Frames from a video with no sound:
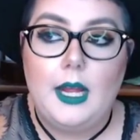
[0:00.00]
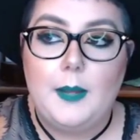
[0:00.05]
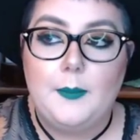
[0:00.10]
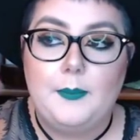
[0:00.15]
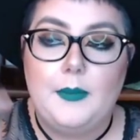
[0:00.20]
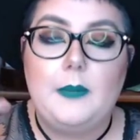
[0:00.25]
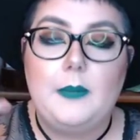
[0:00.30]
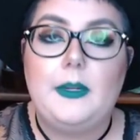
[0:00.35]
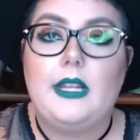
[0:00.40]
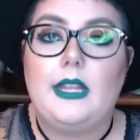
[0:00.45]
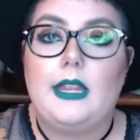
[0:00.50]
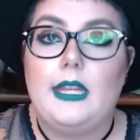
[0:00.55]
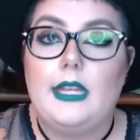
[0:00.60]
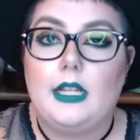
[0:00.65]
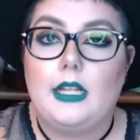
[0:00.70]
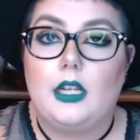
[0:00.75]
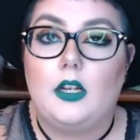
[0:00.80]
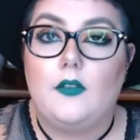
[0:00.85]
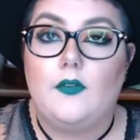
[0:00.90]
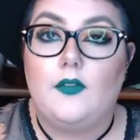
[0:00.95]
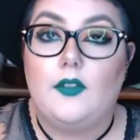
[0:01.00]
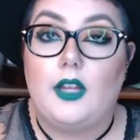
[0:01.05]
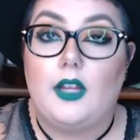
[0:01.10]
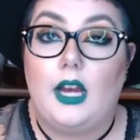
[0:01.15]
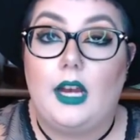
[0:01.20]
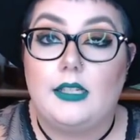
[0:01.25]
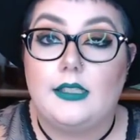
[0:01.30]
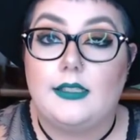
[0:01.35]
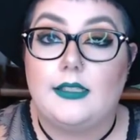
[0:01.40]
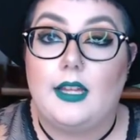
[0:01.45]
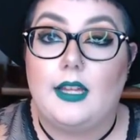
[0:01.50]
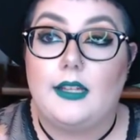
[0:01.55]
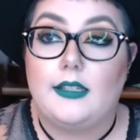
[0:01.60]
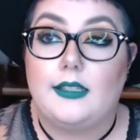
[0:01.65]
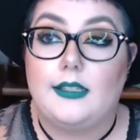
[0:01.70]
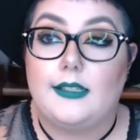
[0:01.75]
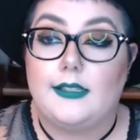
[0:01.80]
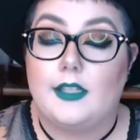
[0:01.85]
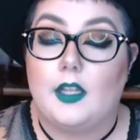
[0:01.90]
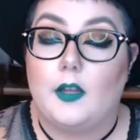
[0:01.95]
made me think of the
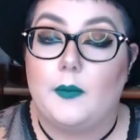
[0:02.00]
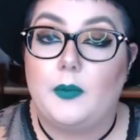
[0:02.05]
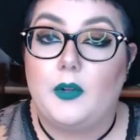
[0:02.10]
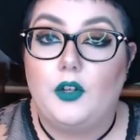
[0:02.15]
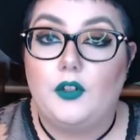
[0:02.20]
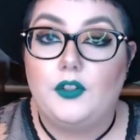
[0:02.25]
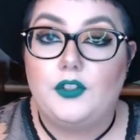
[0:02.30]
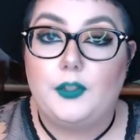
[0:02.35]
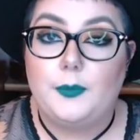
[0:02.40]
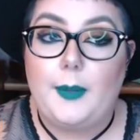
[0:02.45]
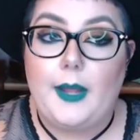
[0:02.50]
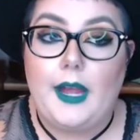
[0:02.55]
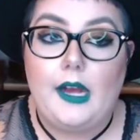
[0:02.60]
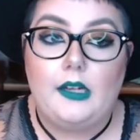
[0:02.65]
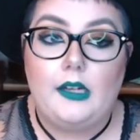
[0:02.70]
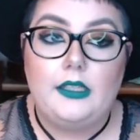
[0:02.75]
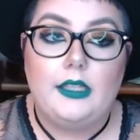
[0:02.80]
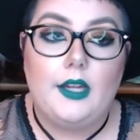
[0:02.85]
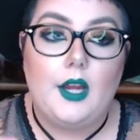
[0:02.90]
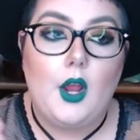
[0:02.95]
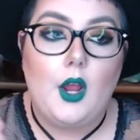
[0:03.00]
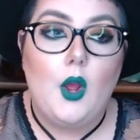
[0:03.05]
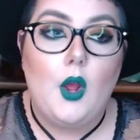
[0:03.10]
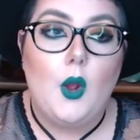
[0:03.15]
Anastasia Subculture palette,